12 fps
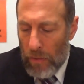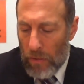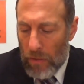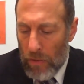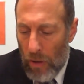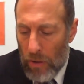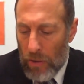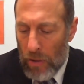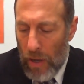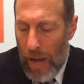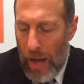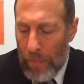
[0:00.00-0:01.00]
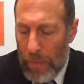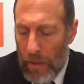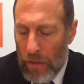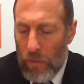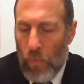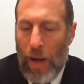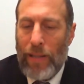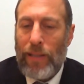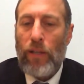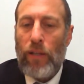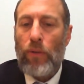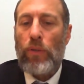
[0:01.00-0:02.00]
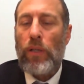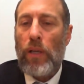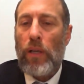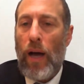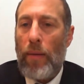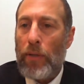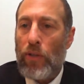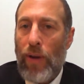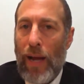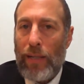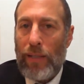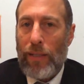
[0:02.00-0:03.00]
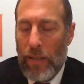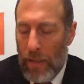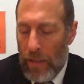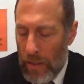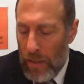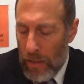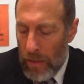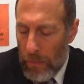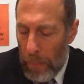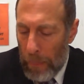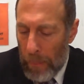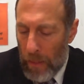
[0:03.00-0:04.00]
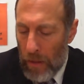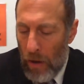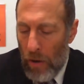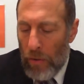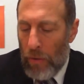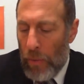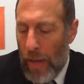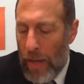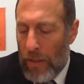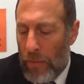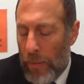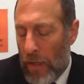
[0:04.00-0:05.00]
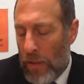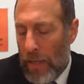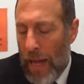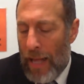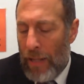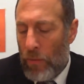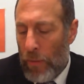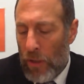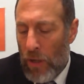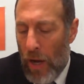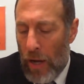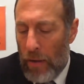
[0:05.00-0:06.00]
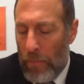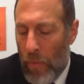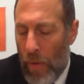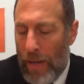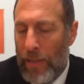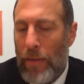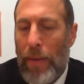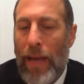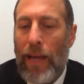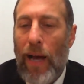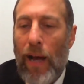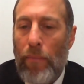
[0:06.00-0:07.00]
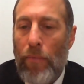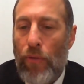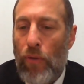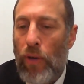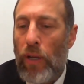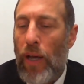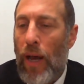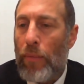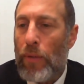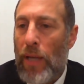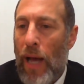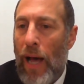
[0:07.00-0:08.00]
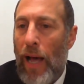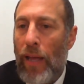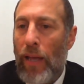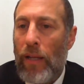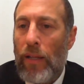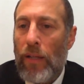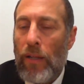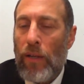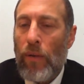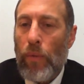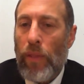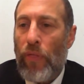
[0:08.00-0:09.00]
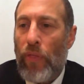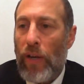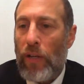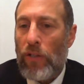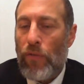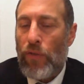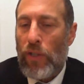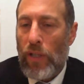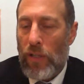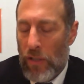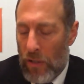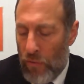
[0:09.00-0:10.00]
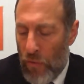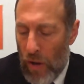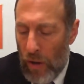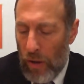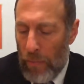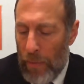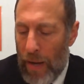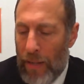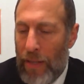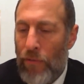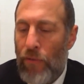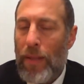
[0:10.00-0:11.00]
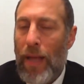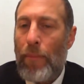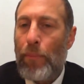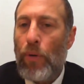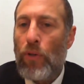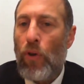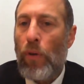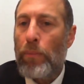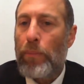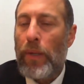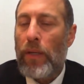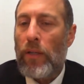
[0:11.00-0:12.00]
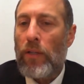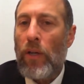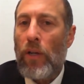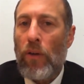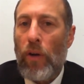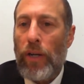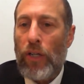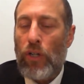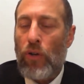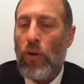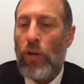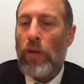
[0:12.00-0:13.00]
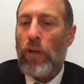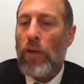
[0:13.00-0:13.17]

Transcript: Tolsin Amen. So why didn't they use the Amatraxin? Oh, we answered because it had too much height. But why didn't they make 30 amos high with a thickness of 6 tefachim, and then from that point on build on each corner